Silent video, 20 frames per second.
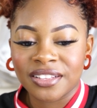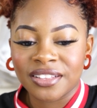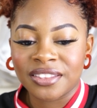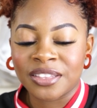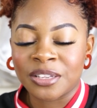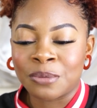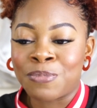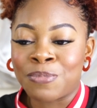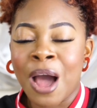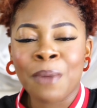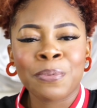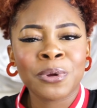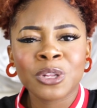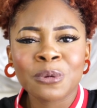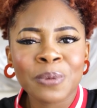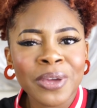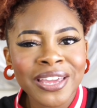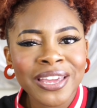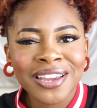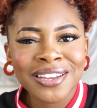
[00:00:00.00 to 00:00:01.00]
the popular
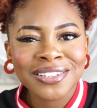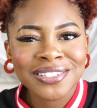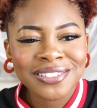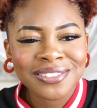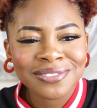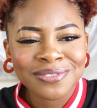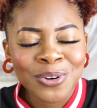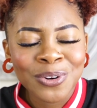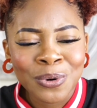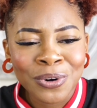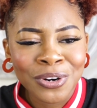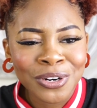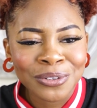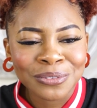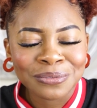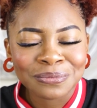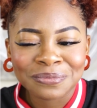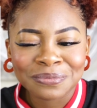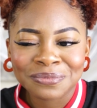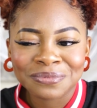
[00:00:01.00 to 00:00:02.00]
page, or
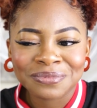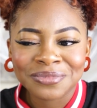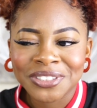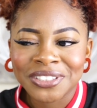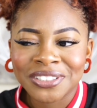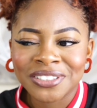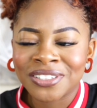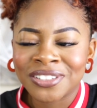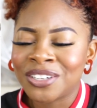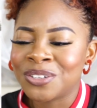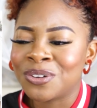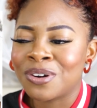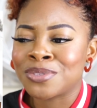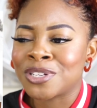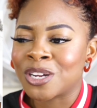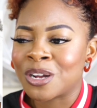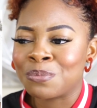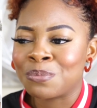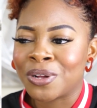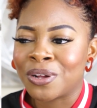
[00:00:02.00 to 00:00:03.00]
y'all know what I'm
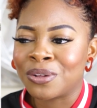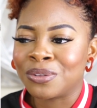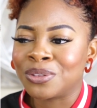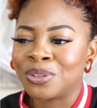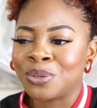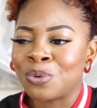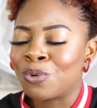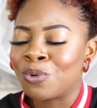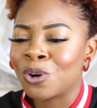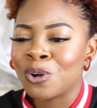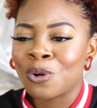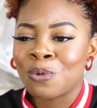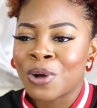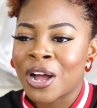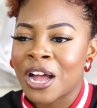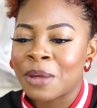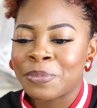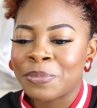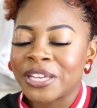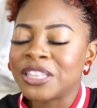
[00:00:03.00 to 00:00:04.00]
talking about, the
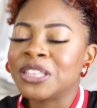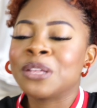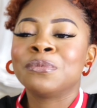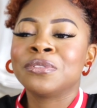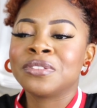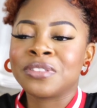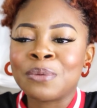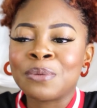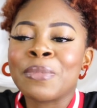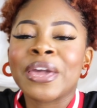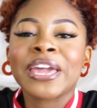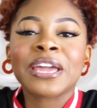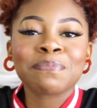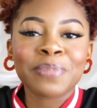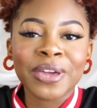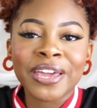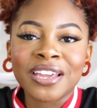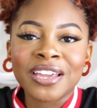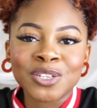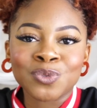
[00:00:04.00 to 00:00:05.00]
worldwide page, the main
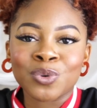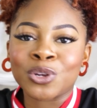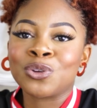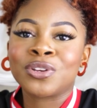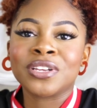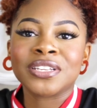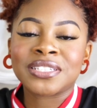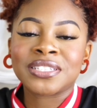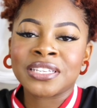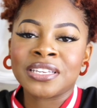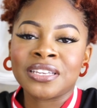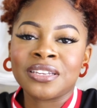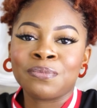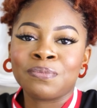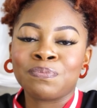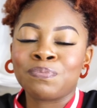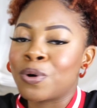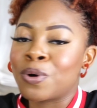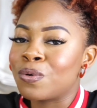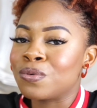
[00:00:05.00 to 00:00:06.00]
page where you can see
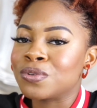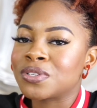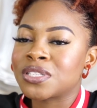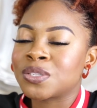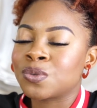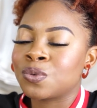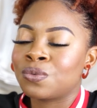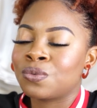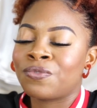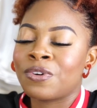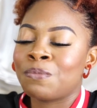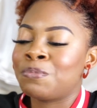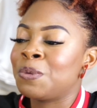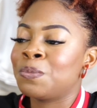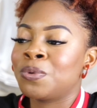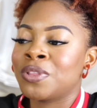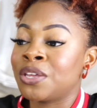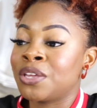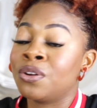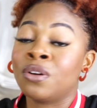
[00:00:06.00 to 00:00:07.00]
posts from
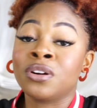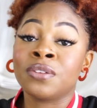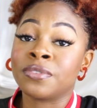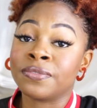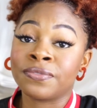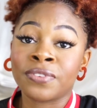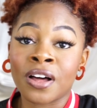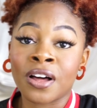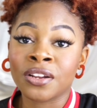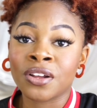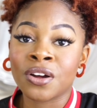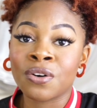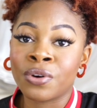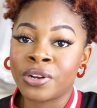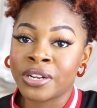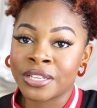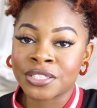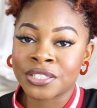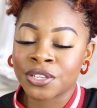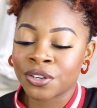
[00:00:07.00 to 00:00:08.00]
people that you don't even follow on
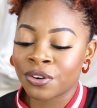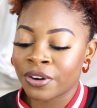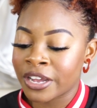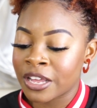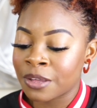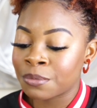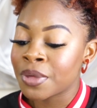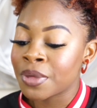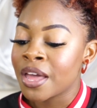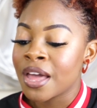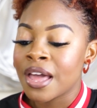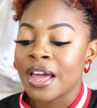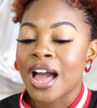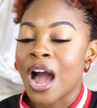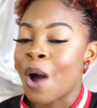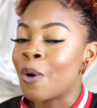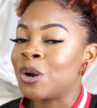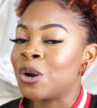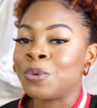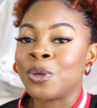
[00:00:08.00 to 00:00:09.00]
Instagram.
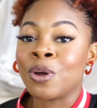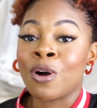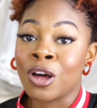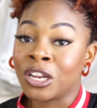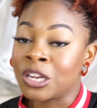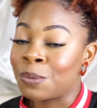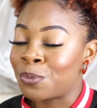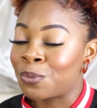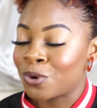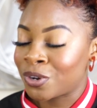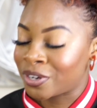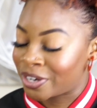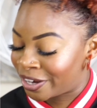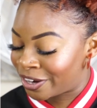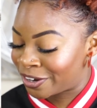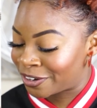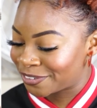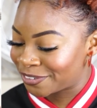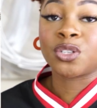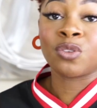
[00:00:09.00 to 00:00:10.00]
I want to be all up on
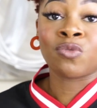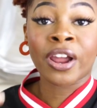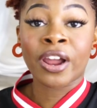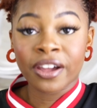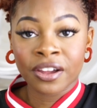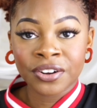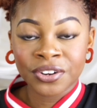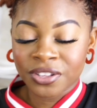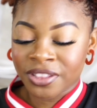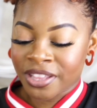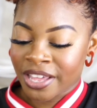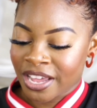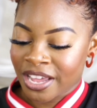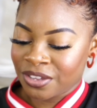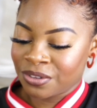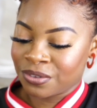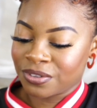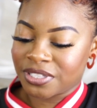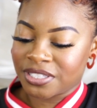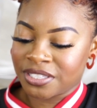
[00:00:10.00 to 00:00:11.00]
there. So right under that
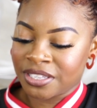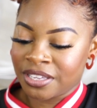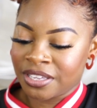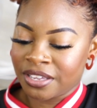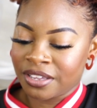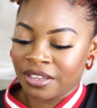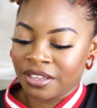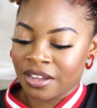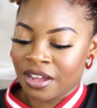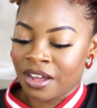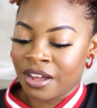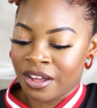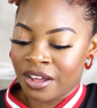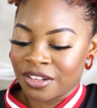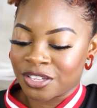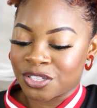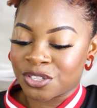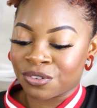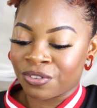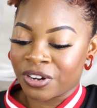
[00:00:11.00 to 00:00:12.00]
you'll see
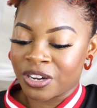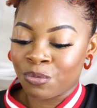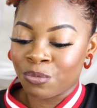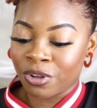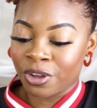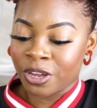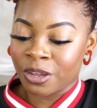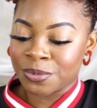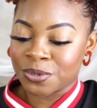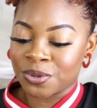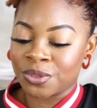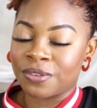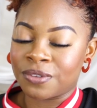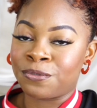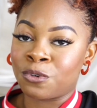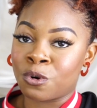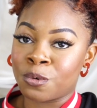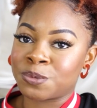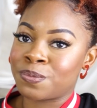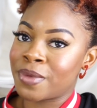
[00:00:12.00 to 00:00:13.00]
Serena Williams on the
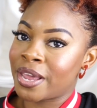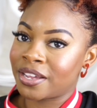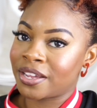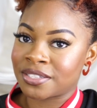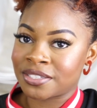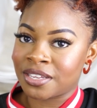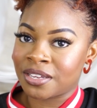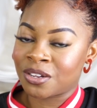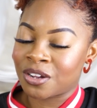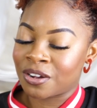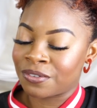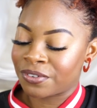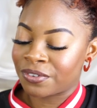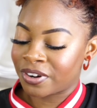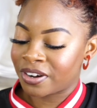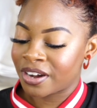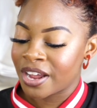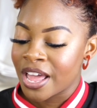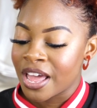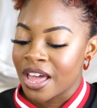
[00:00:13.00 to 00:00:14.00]
Forbes magazine
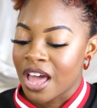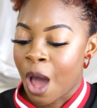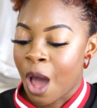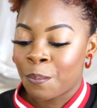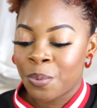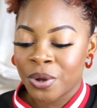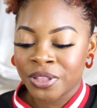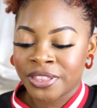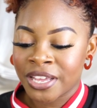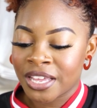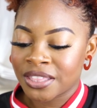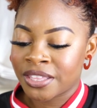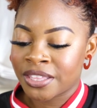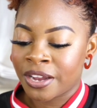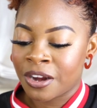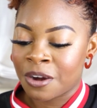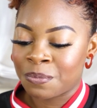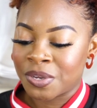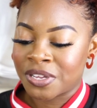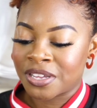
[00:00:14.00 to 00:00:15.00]
cover. I put that
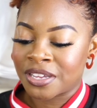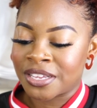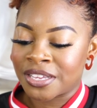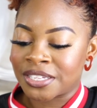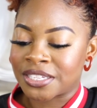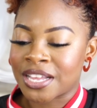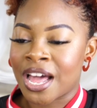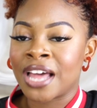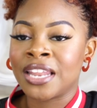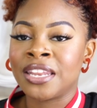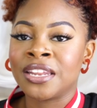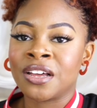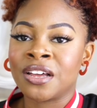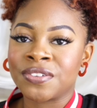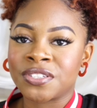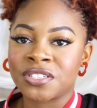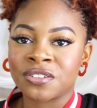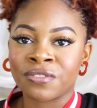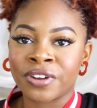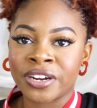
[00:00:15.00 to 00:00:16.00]
there because I love
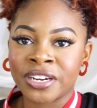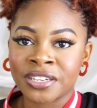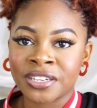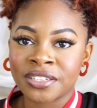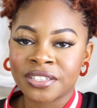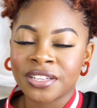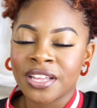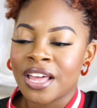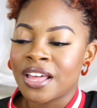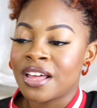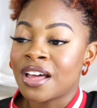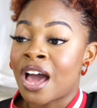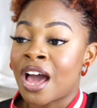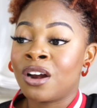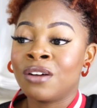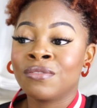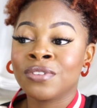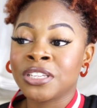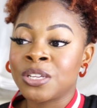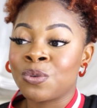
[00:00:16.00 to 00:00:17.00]
Serena. I
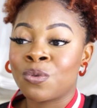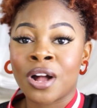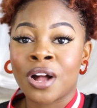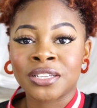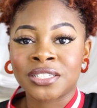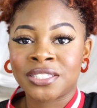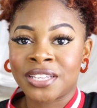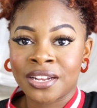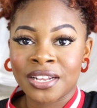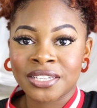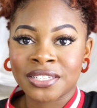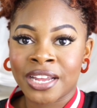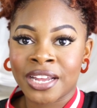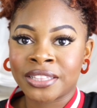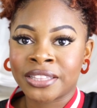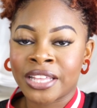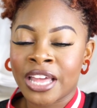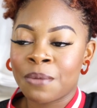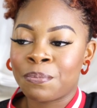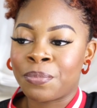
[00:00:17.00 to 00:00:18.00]
don't really watch tennis like
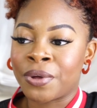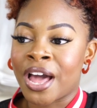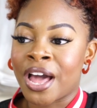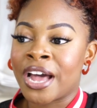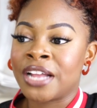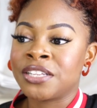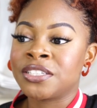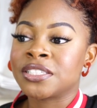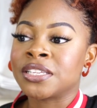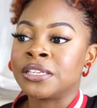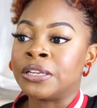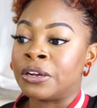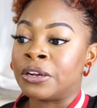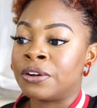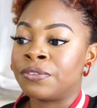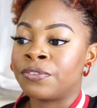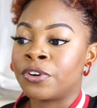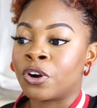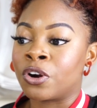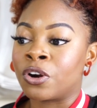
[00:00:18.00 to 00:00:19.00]
that, but I just
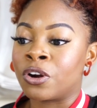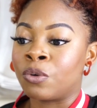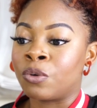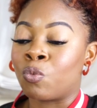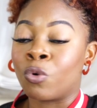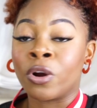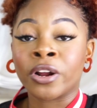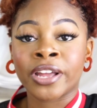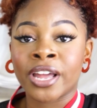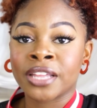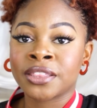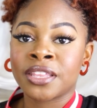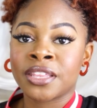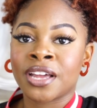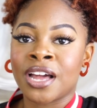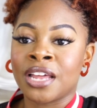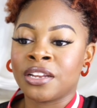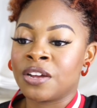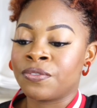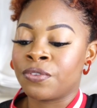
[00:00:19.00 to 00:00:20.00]
love her work ethic.
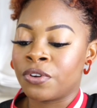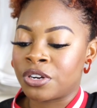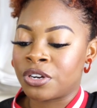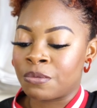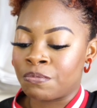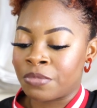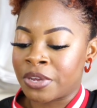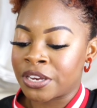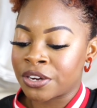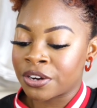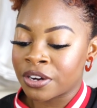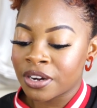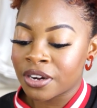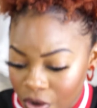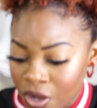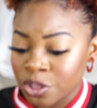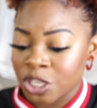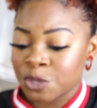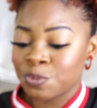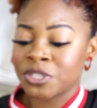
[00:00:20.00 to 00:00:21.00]
I love her demeanor. On
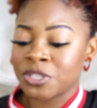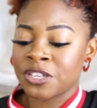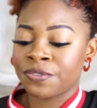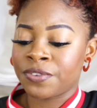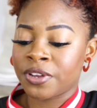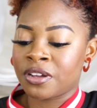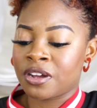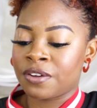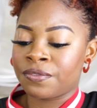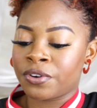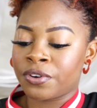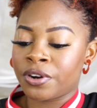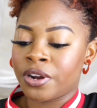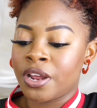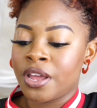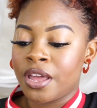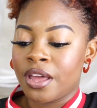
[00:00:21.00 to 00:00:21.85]
this specific cover,